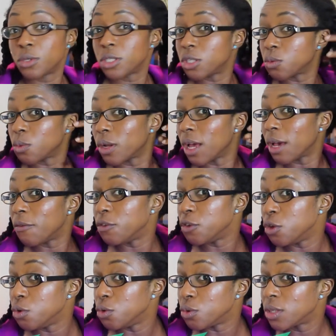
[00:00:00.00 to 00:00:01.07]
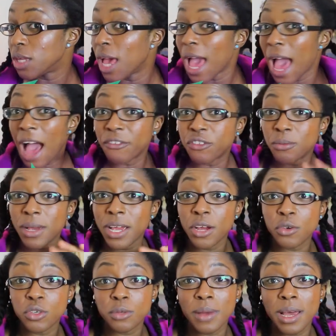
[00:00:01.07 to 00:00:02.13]
which is what I've used after my
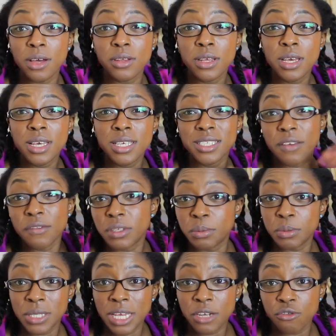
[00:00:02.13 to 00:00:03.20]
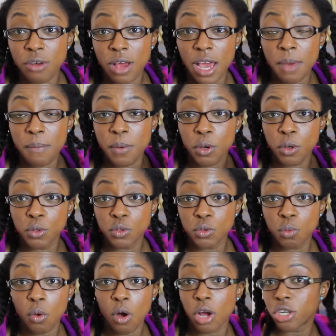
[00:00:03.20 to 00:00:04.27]
hair was about 70% dry
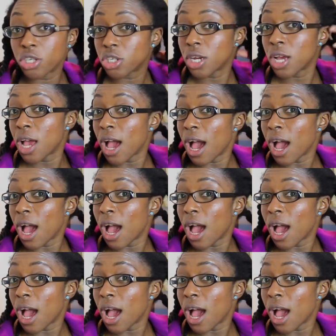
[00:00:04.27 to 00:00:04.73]
post-wash.